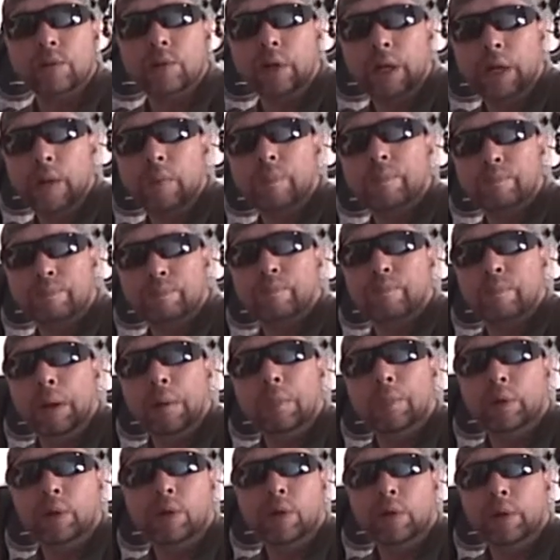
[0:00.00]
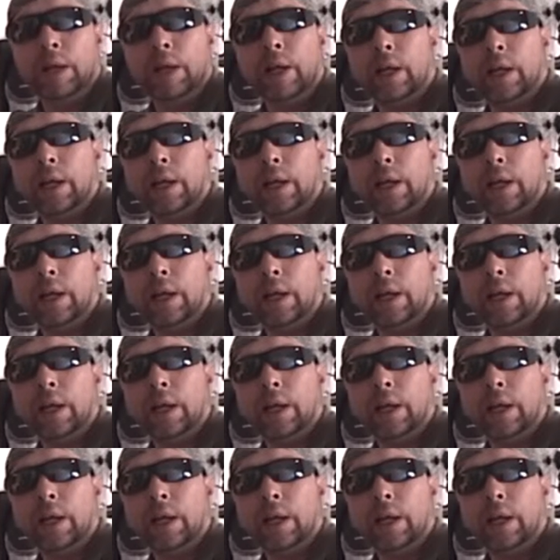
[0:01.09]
You know how people don't like